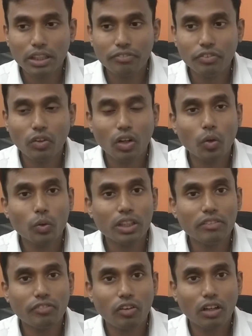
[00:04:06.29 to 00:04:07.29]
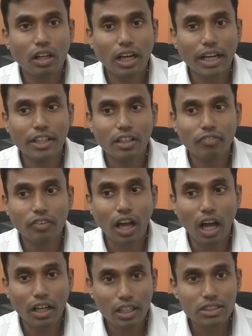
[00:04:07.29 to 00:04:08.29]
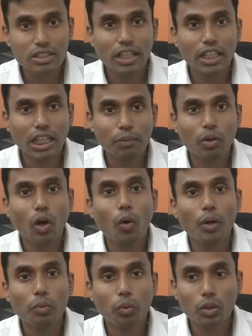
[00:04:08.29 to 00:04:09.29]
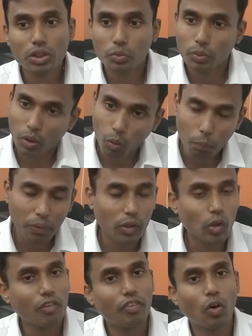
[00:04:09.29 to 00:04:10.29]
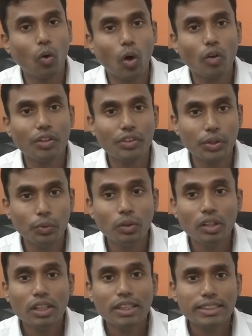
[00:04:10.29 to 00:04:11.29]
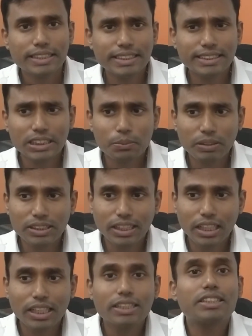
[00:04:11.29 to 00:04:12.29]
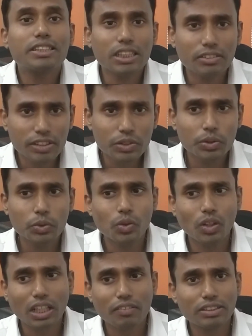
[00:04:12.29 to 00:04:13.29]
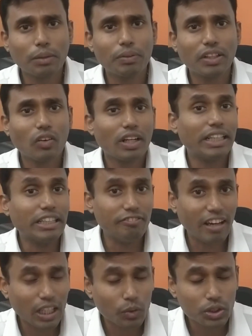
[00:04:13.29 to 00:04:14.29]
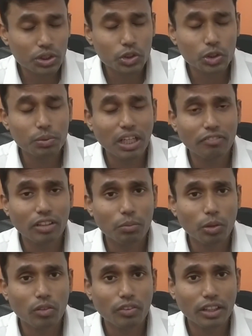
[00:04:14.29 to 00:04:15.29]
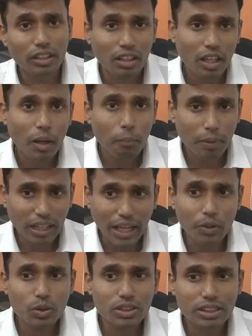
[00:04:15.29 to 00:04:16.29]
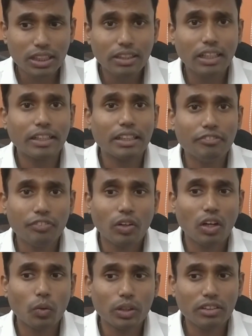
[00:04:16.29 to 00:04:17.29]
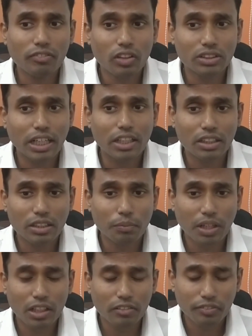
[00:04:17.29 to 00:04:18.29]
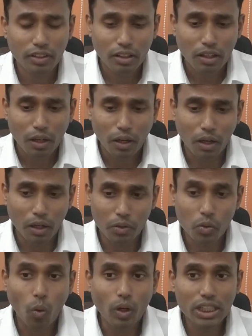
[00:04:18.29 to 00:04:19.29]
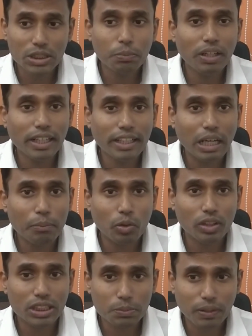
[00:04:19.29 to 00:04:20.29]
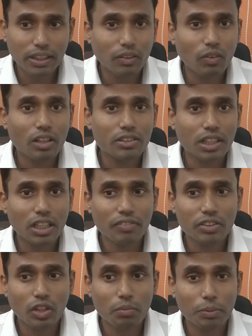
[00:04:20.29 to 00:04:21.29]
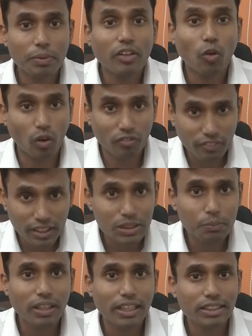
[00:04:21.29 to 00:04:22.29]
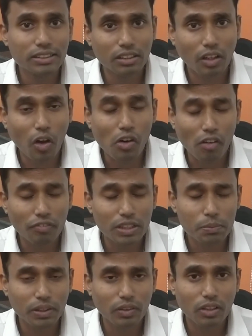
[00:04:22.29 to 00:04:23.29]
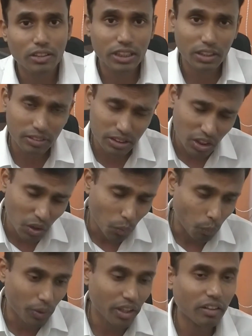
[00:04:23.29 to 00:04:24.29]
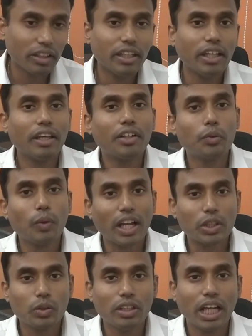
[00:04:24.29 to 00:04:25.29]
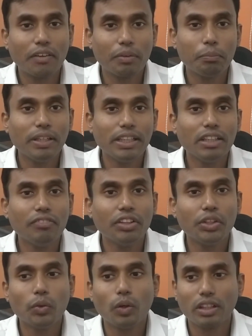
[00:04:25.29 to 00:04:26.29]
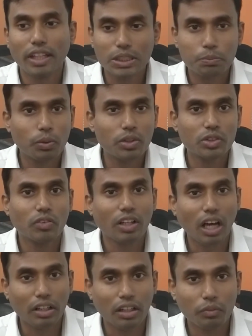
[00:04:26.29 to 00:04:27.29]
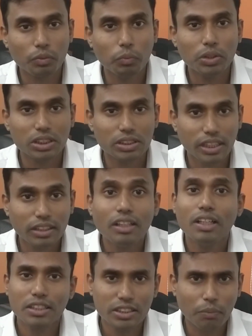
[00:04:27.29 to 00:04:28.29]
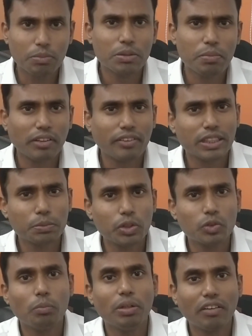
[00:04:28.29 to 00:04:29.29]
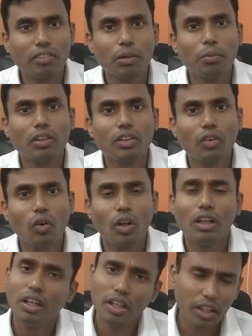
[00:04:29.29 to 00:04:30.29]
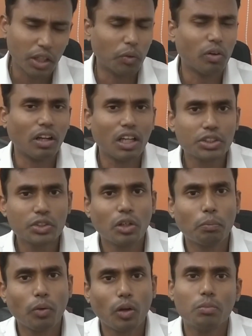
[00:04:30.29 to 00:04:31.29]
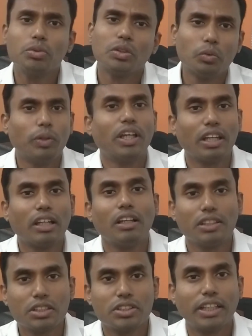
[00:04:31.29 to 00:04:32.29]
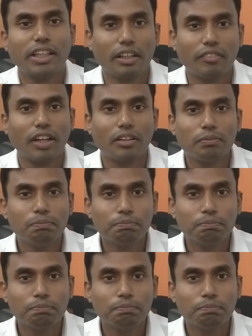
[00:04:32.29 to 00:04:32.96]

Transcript: If you are looking for a kind of an understanding about how it works, we are open to have a call with you. Since it's basically a service, we do not have something for an evaluation to be available over here. But I would say that if you are looking for some kind of knowledge building about this particular service, or maybe confidence building of this particular service, we are there to actually have a meeting with you, and the experts over which is there, subject matter experts will be available on the call. You can ask your problems, we can just take care of that.